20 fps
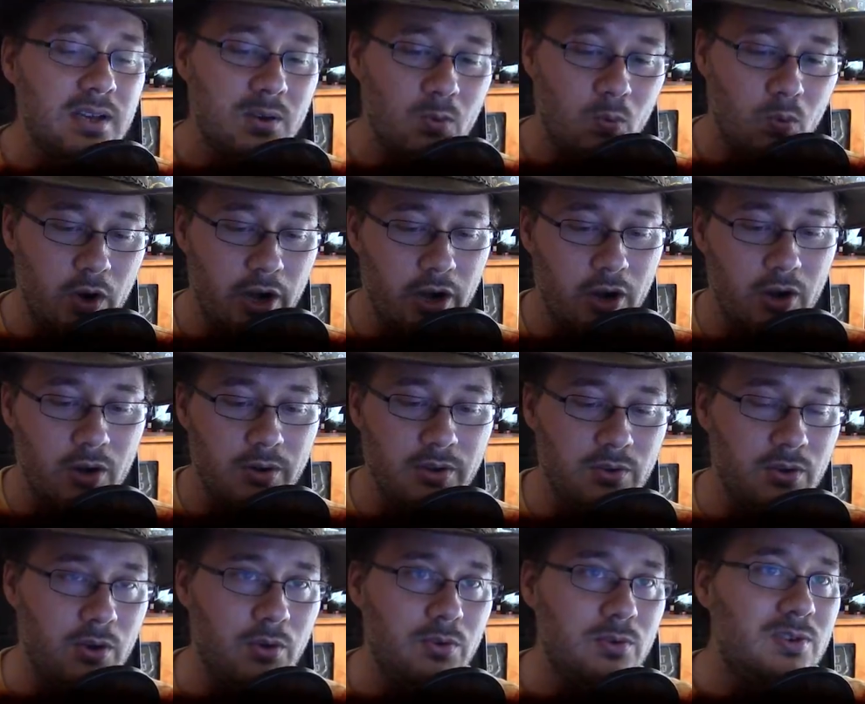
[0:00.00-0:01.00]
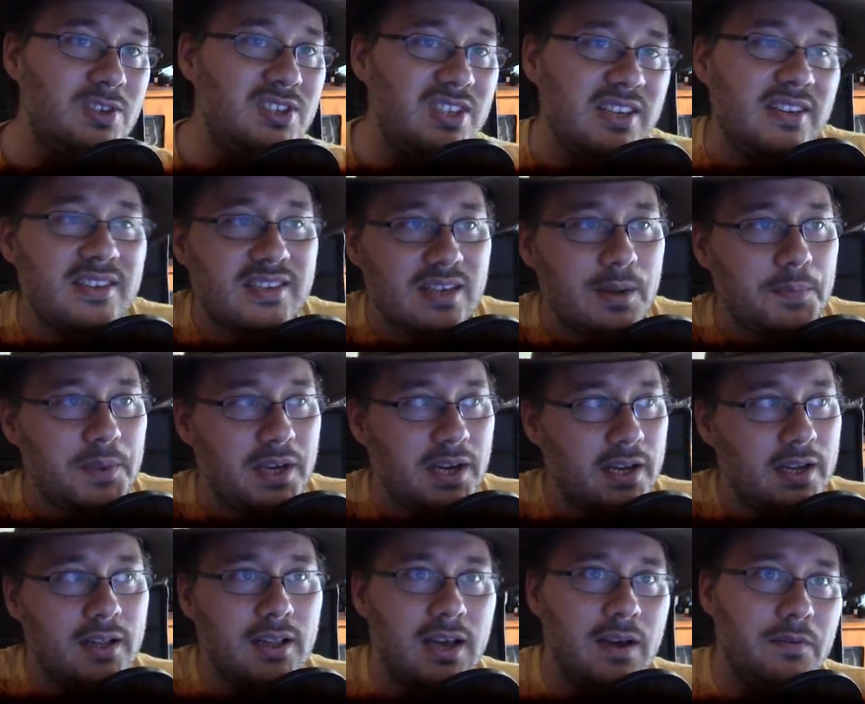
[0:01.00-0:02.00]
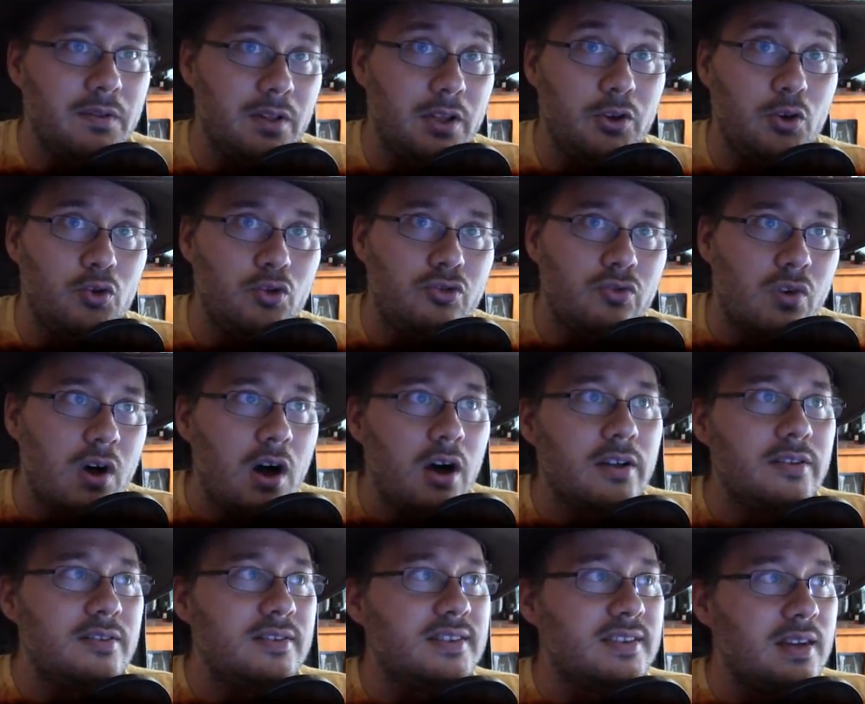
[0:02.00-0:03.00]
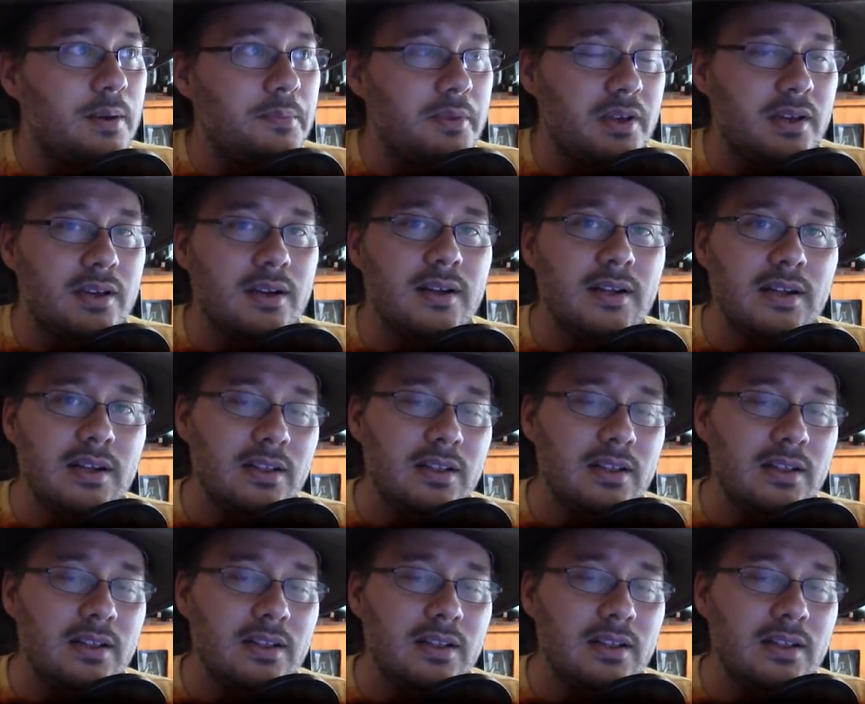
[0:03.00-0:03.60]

where, you see something in a level and you're drawn to something.